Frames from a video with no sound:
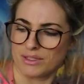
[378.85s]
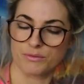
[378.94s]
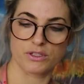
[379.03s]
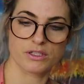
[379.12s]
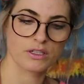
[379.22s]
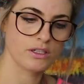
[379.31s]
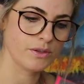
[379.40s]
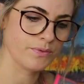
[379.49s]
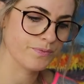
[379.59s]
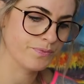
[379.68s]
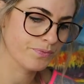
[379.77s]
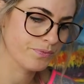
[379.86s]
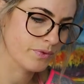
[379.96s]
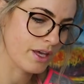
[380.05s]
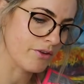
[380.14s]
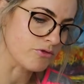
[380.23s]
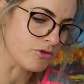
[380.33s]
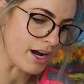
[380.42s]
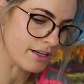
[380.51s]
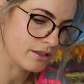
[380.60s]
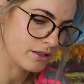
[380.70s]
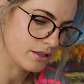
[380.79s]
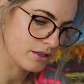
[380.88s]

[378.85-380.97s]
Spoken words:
I'm just going to get red.